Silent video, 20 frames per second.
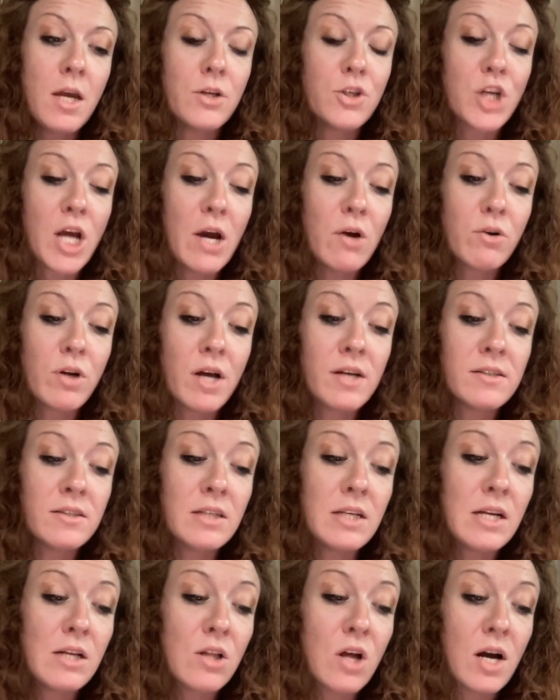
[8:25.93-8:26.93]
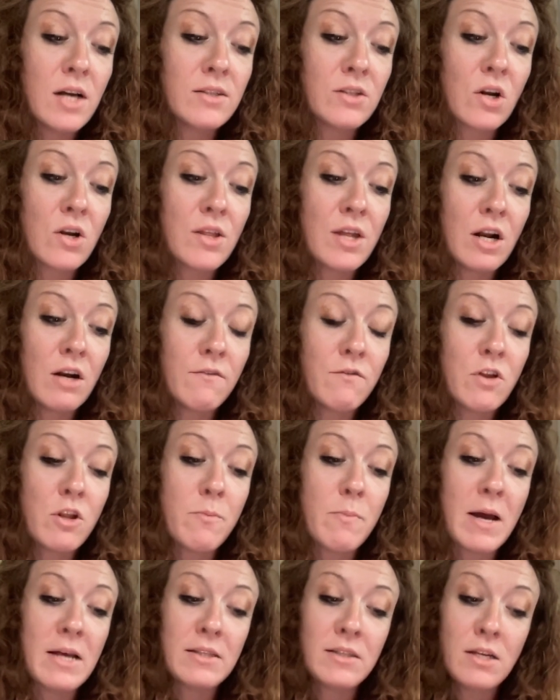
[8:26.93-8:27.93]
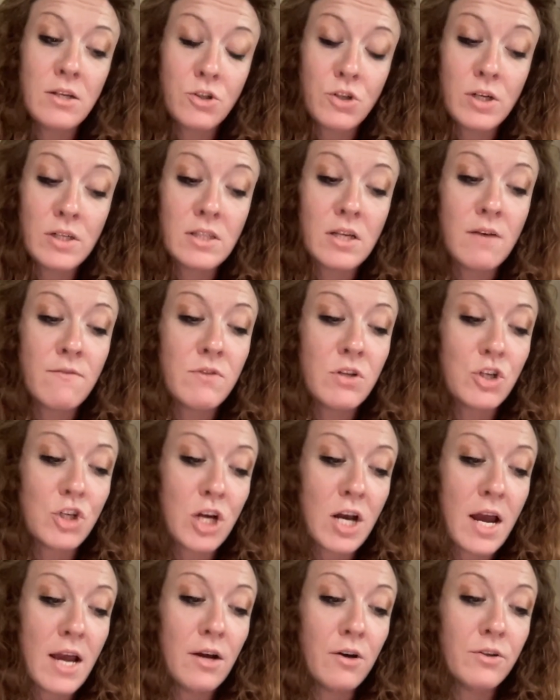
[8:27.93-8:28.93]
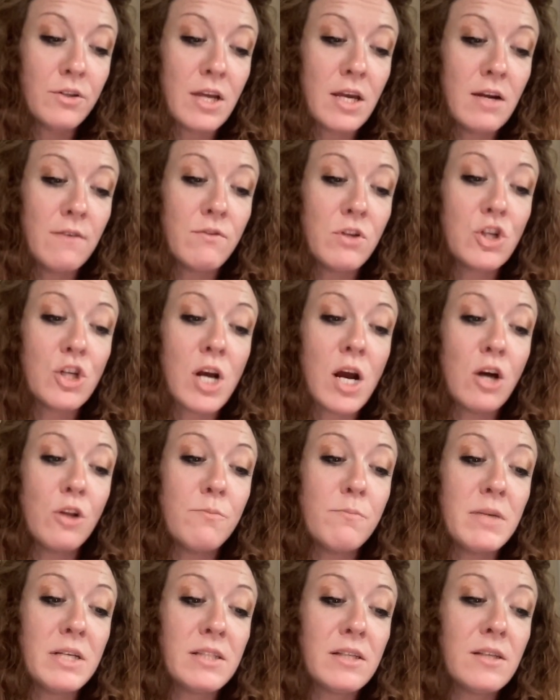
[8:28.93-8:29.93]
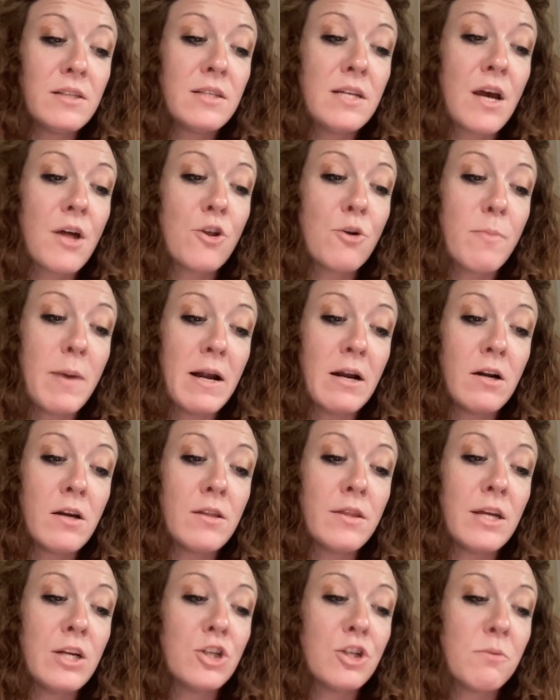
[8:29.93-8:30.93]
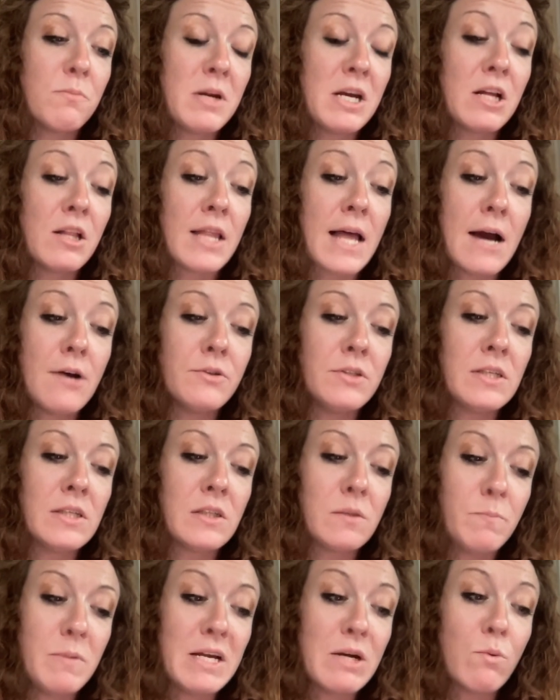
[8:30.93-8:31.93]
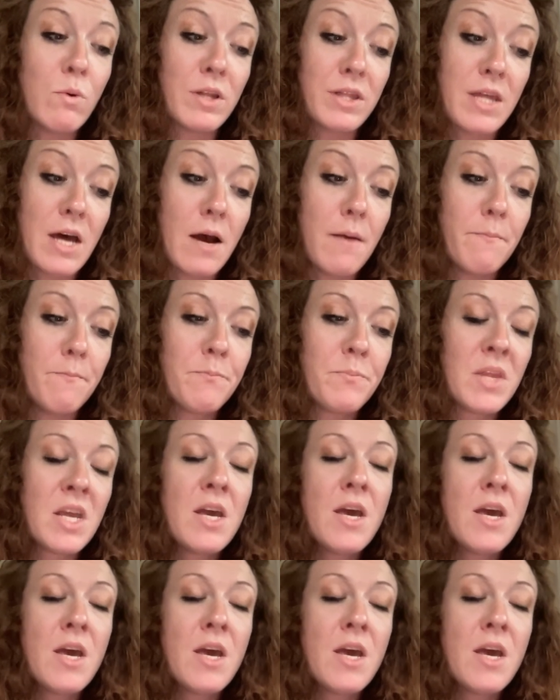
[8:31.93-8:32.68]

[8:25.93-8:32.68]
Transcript: Child custody laws are there for the best interest of the child, and if the child misses the other parent, they should be allowed to speak with them.